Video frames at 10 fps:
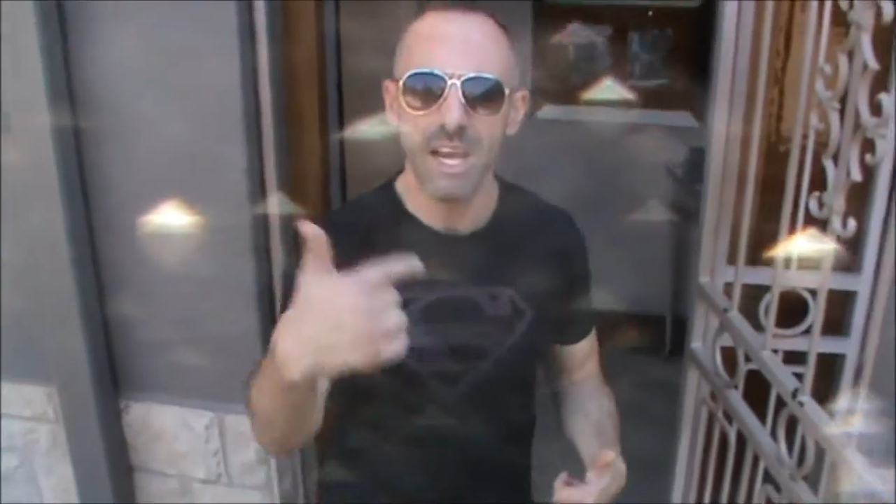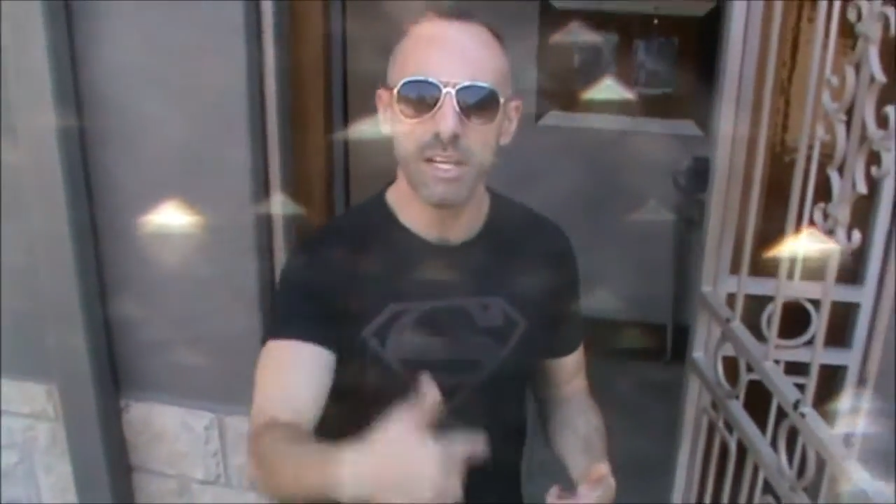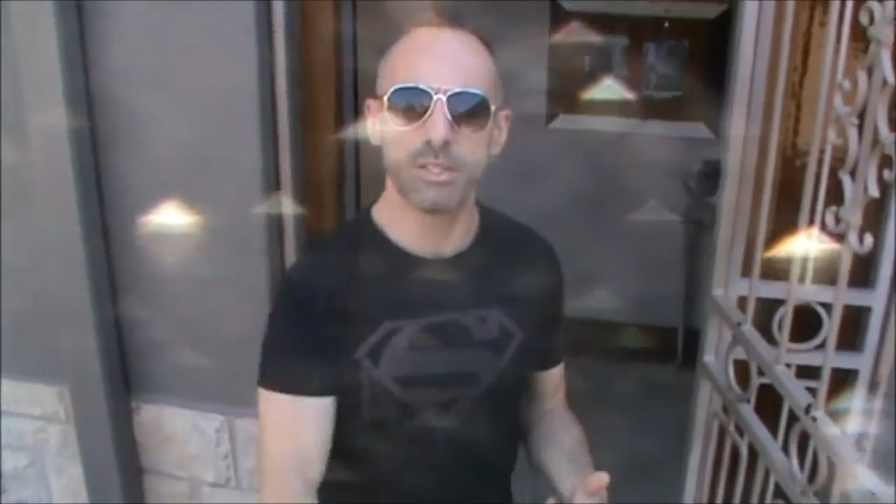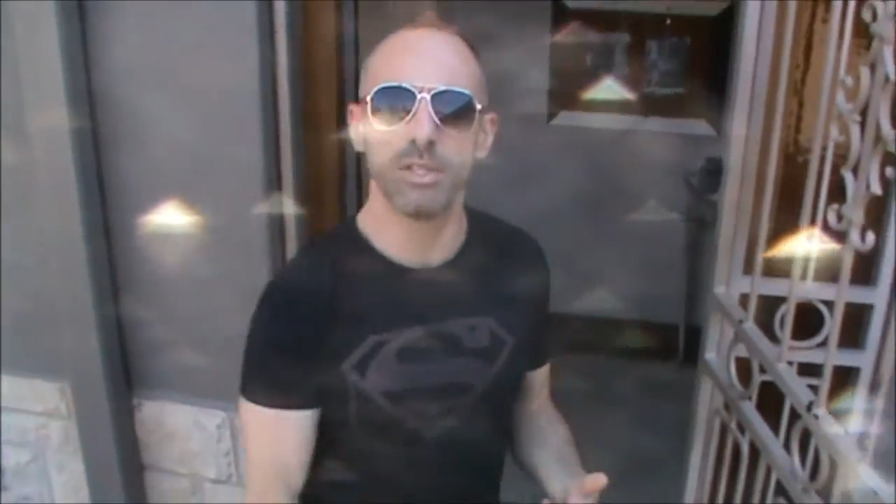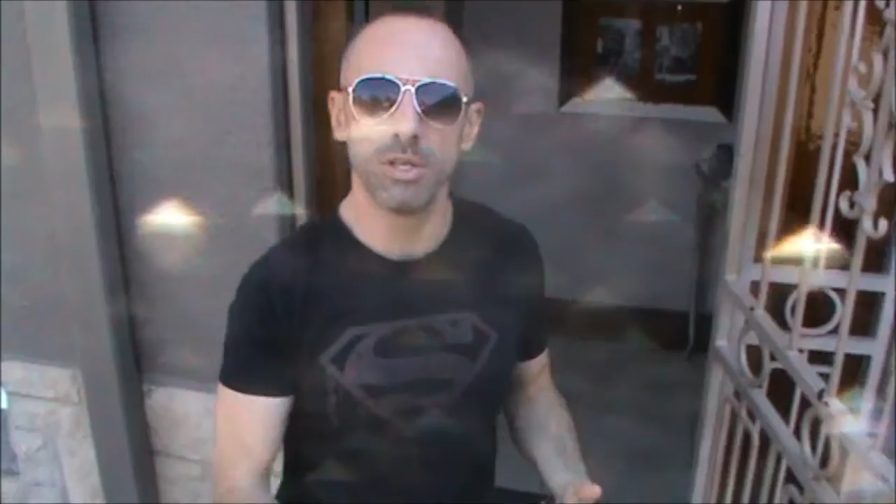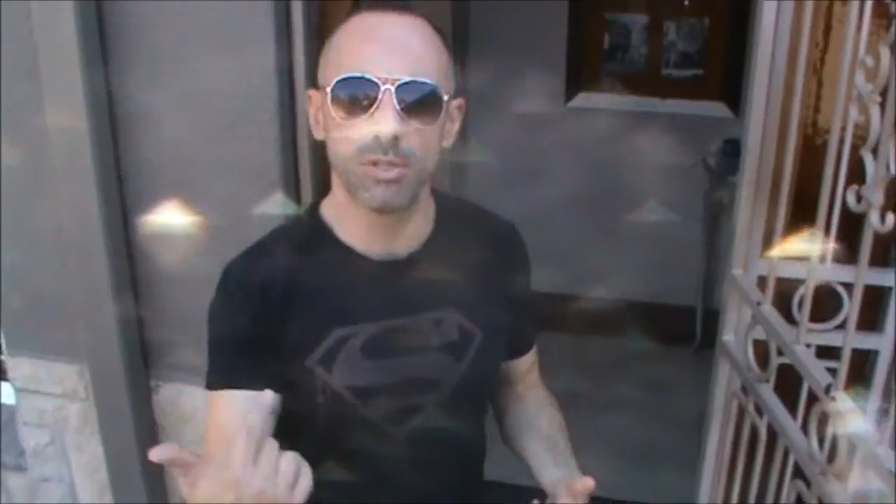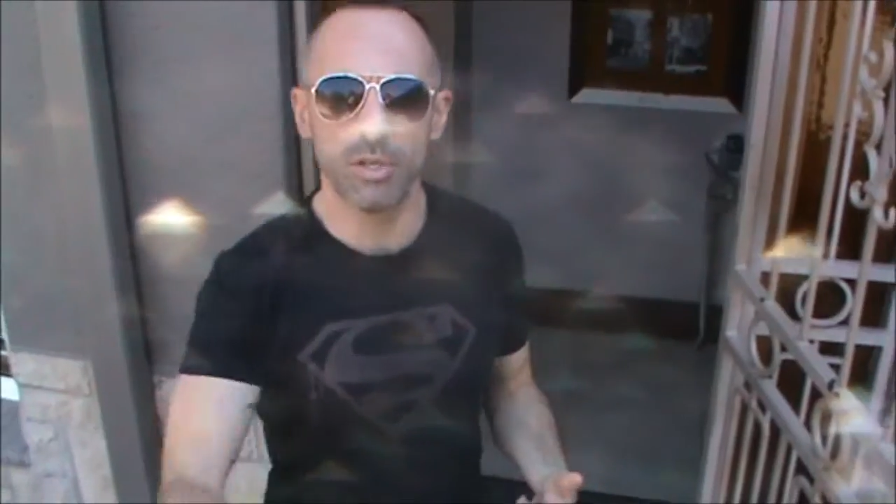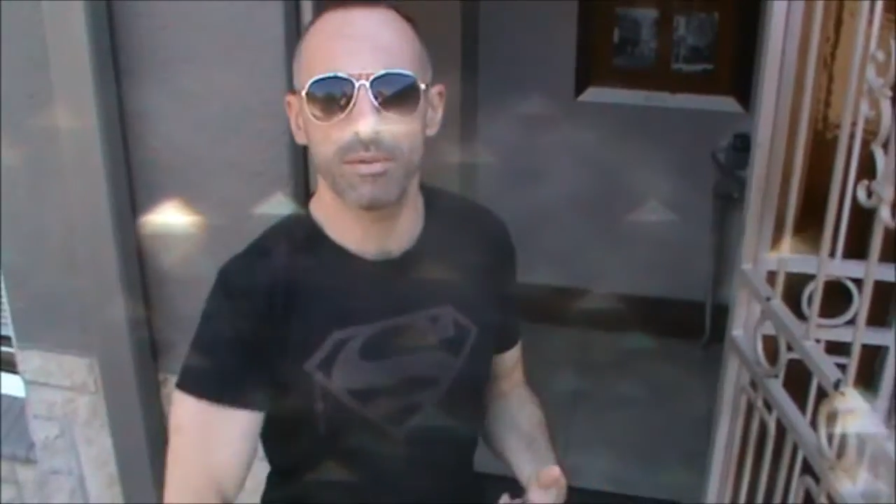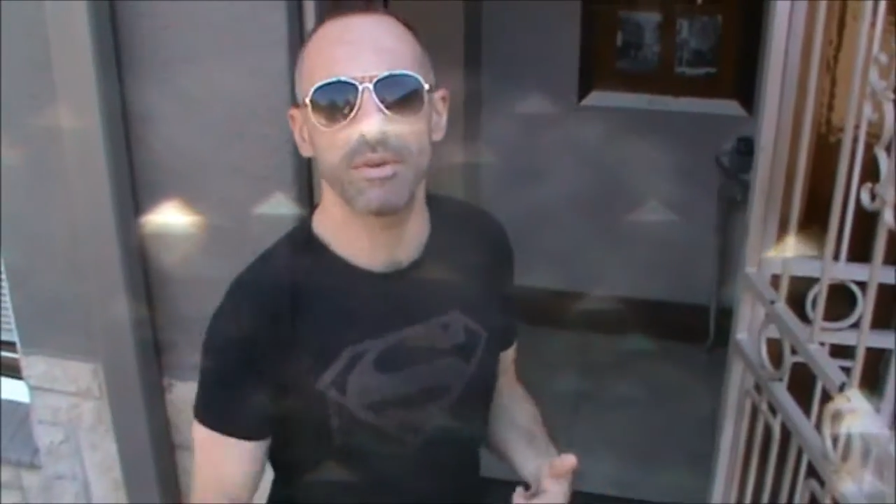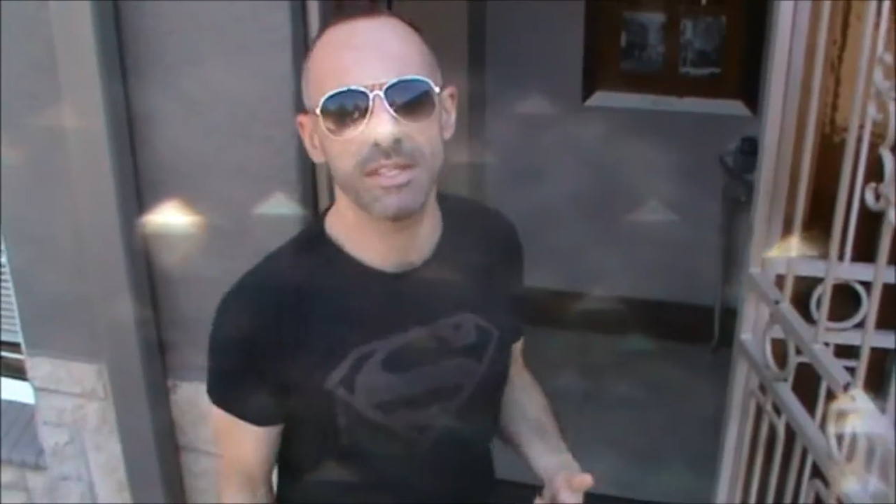to
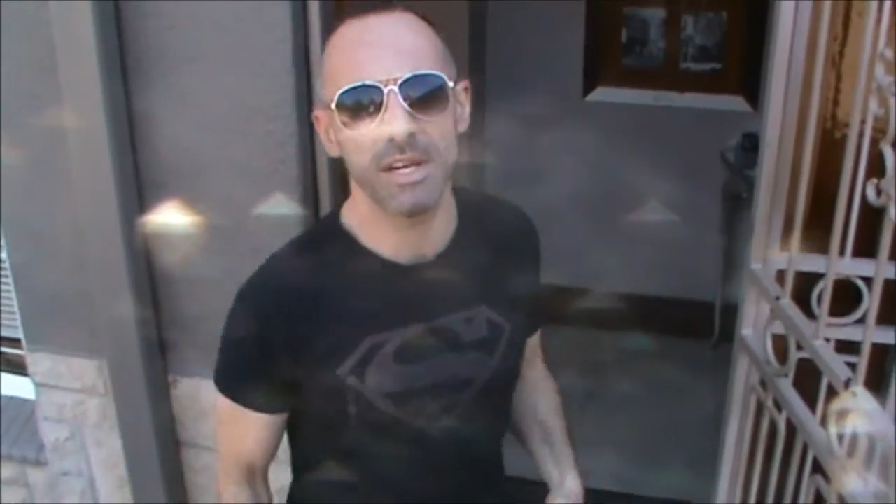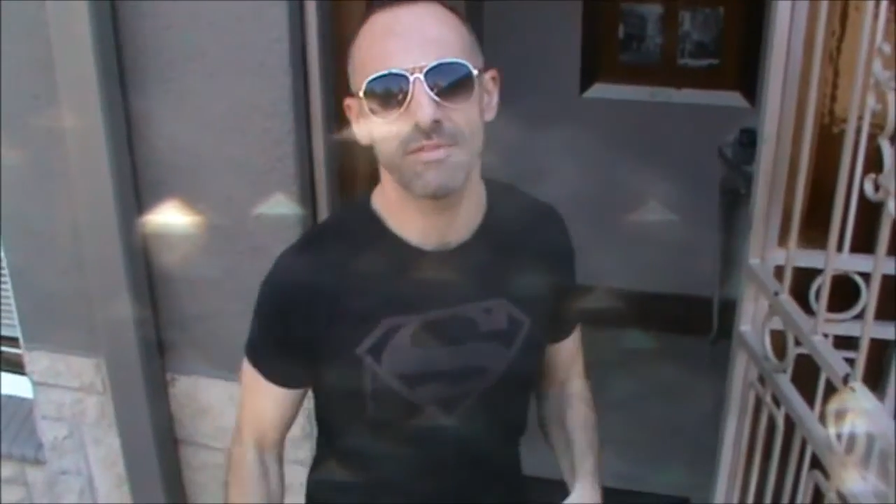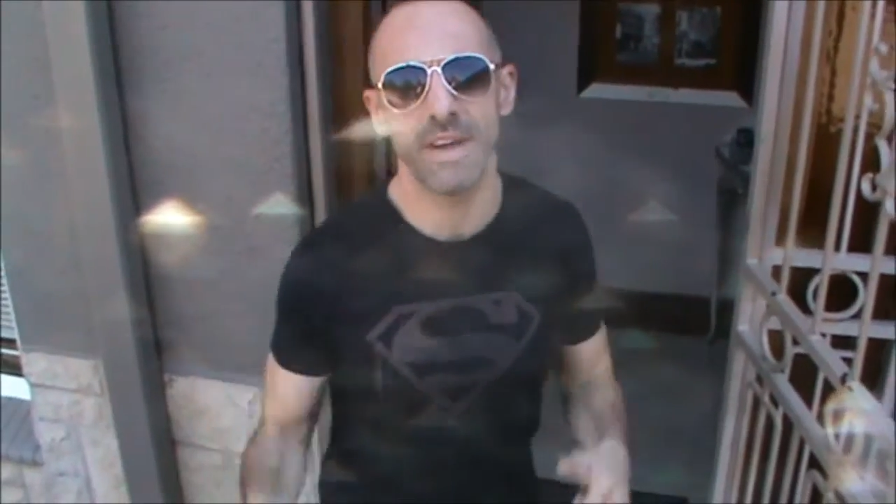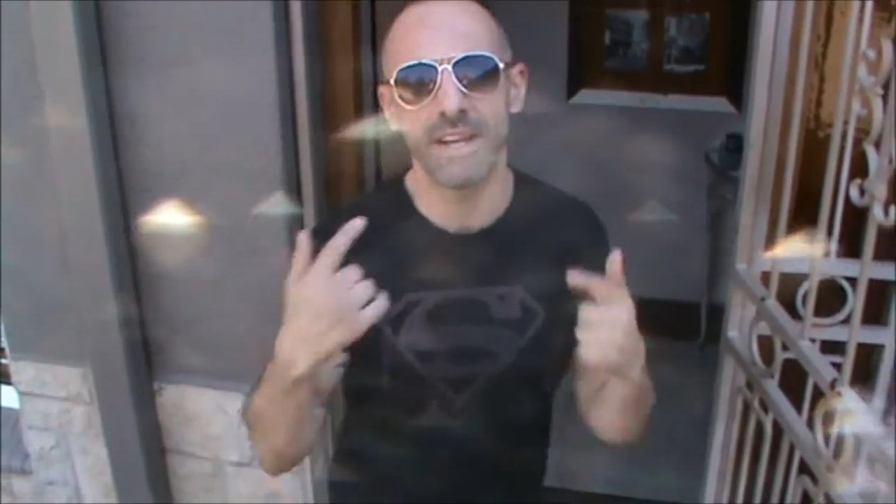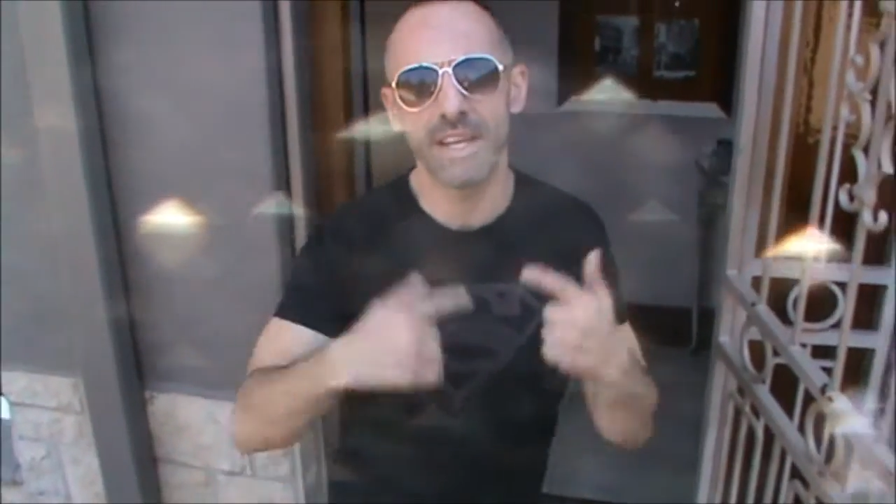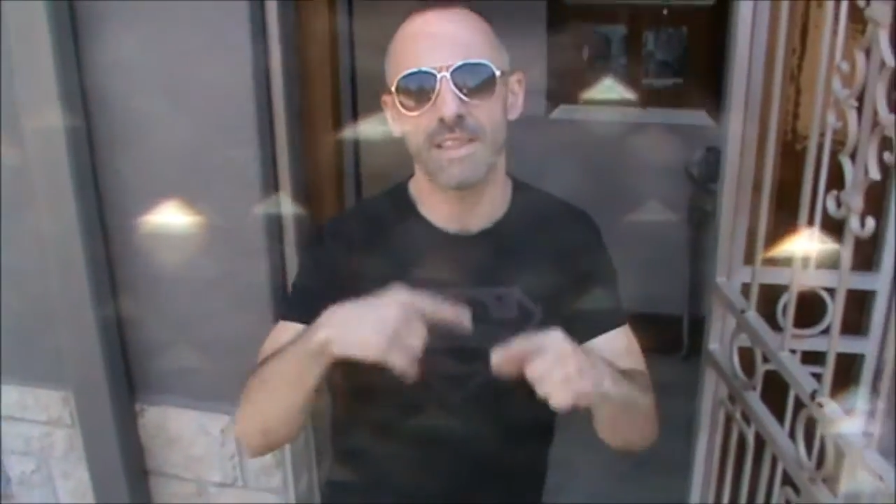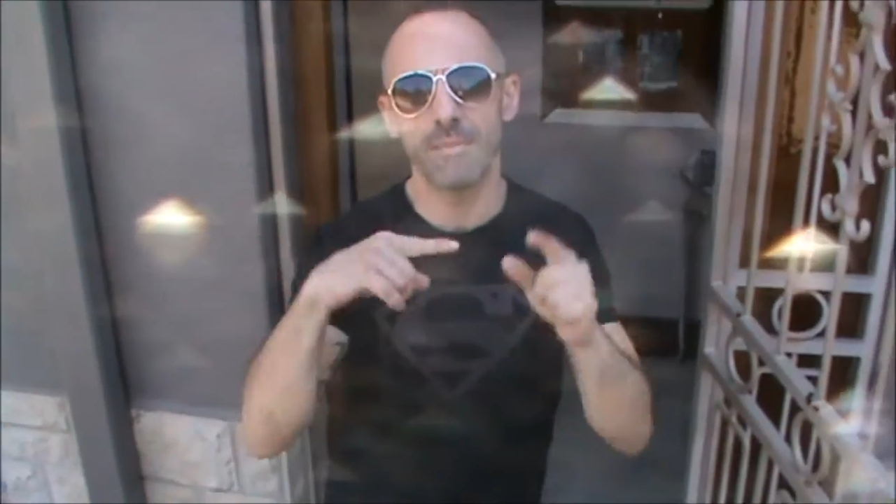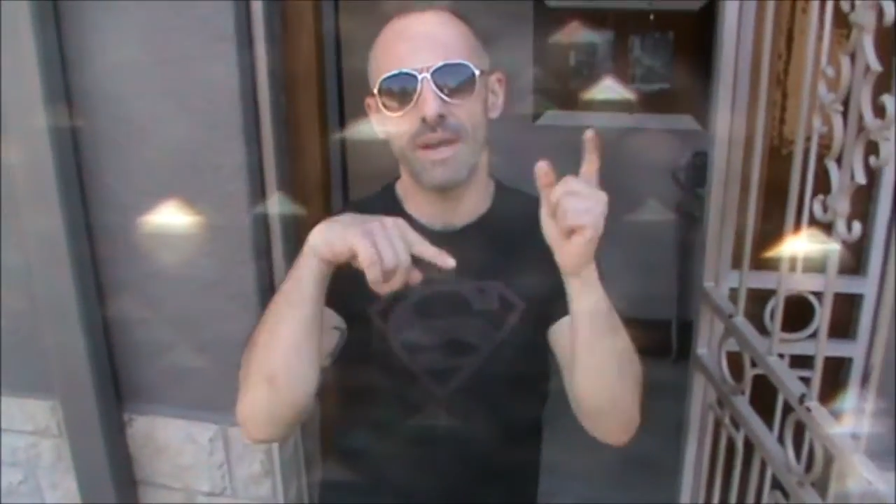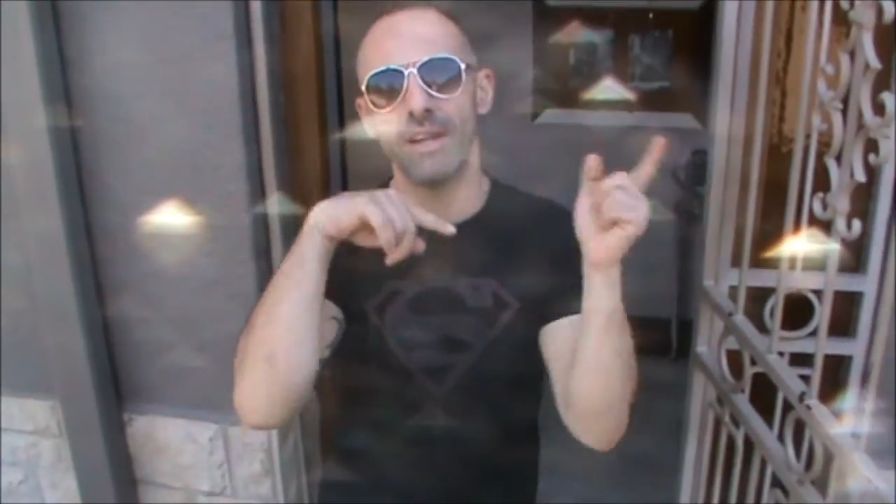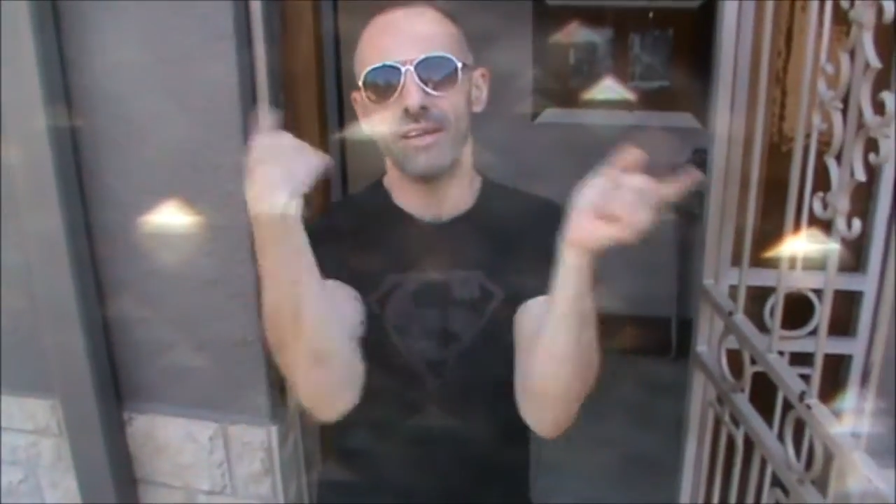treat myself and Ethan
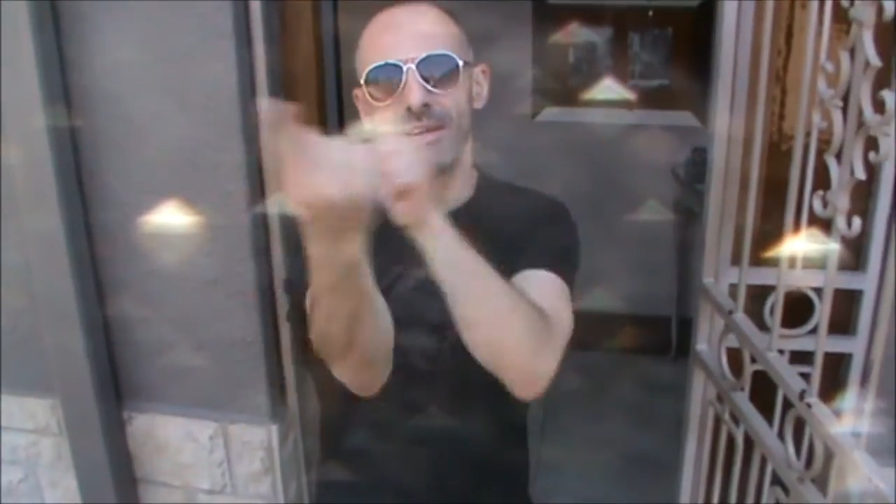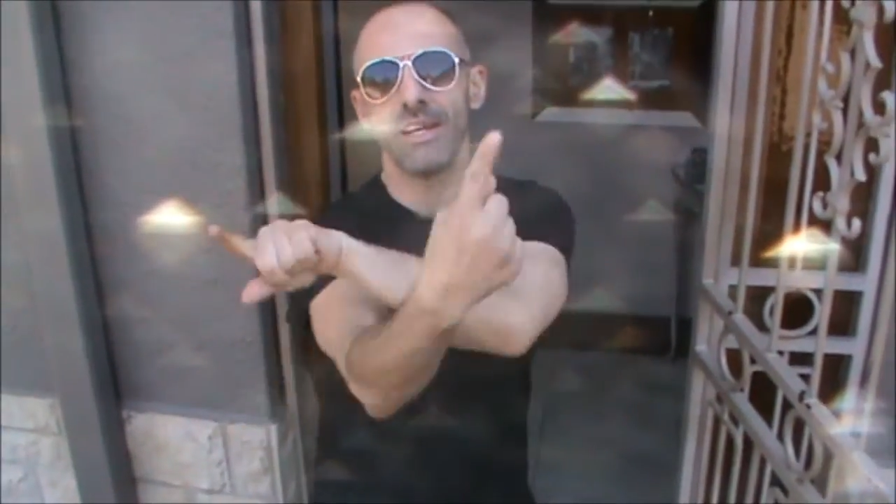Baird.